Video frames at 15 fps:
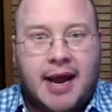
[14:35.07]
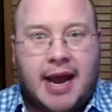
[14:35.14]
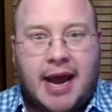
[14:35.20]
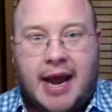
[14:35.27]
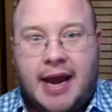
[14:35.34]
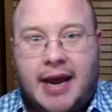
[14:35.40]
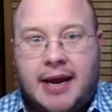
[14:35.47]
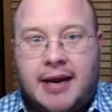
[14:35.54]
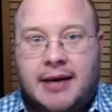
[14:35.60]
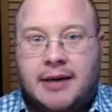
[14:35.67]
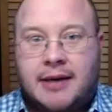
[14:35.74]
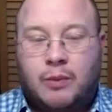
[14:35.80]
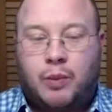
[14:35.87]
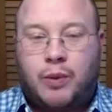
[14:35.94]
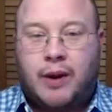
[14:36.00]
And
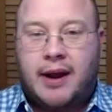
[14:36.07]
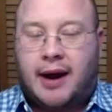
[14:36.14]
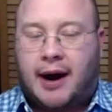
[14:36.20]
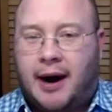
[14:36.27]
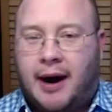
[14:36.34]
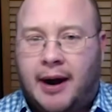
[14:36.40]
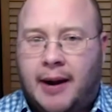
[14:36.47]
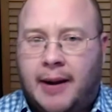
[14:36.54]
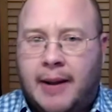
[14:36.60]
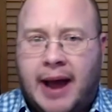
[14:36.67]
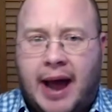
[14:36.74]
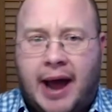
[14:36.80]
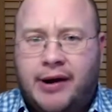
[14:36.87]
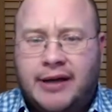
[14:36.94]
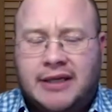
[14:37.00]
I
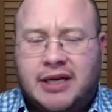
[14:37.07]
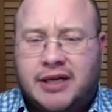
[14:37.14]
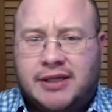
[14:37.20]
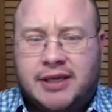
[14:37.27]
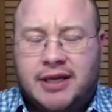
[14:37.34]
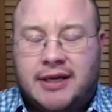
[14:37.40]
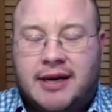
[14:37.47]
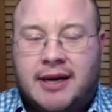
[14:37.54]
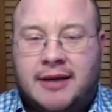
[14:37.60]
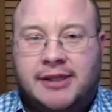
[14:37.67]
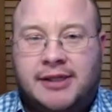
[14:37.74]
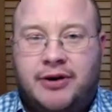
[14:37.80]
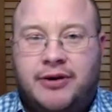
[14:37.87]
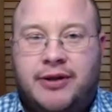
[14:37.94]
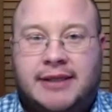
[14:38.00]
like to
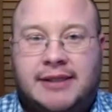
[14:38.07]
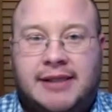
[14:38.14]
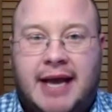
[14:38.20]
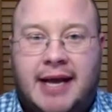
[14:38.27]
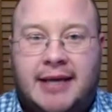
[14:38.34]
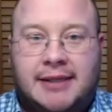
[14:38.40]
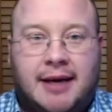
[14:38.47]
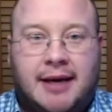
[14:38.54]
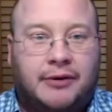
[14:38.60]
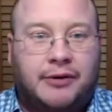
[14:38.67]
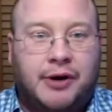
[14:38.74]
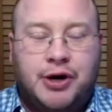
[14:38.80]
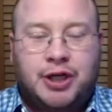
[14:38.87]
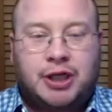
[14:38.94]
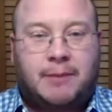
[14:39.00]
consider this as a
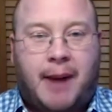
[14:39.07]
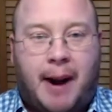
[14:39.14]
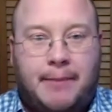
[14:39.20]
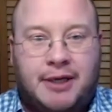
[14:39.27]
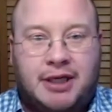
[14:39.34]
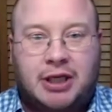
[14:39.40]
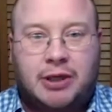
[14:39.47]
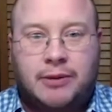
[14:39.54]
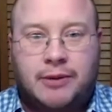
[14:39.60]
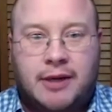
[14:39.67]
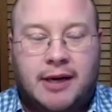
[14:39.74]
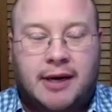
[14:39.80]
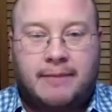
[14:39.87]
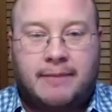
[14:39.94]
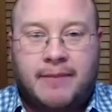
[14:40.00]
leadership
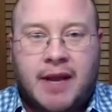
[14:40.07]
opportunity